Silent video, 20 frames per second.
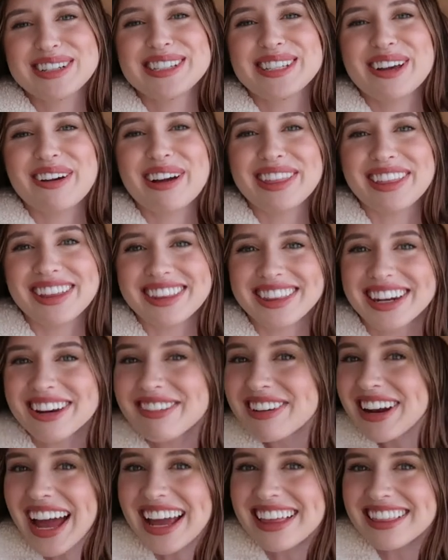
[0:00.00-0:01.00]
So I thought that I
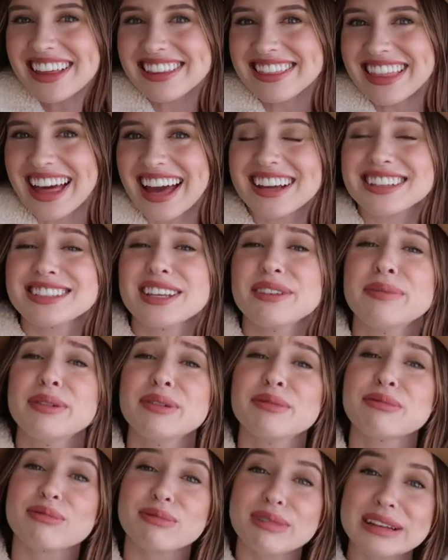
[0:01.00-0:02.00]
would highlight that because I've
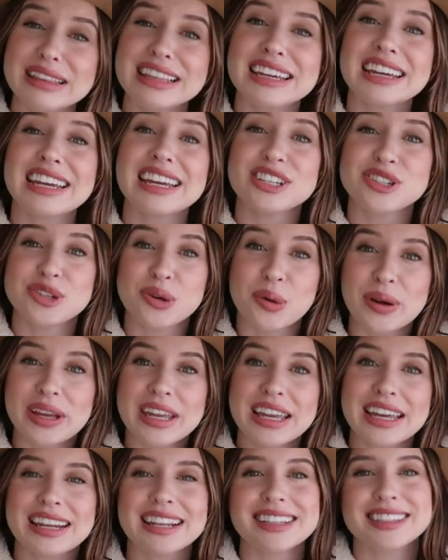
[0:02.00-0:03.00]
been really
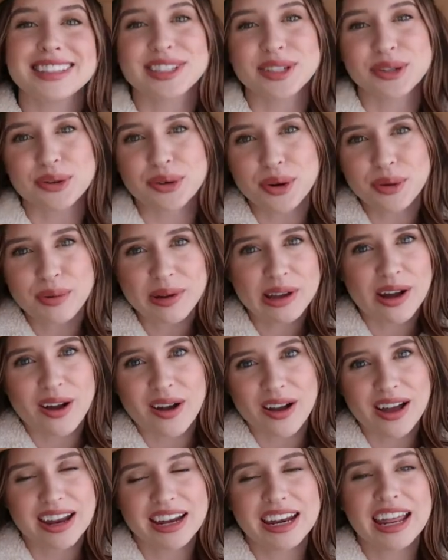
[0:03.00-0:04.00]
enjoying it. It's still going
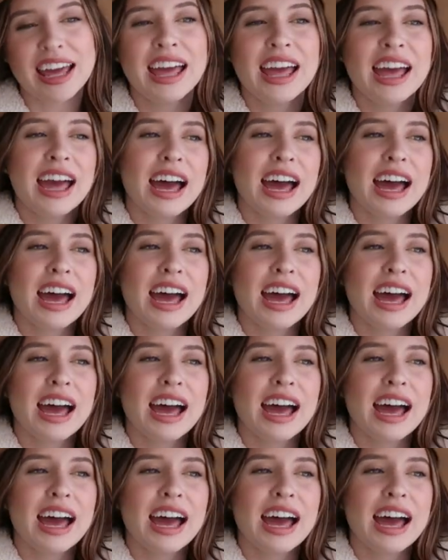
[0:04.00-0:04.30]
on.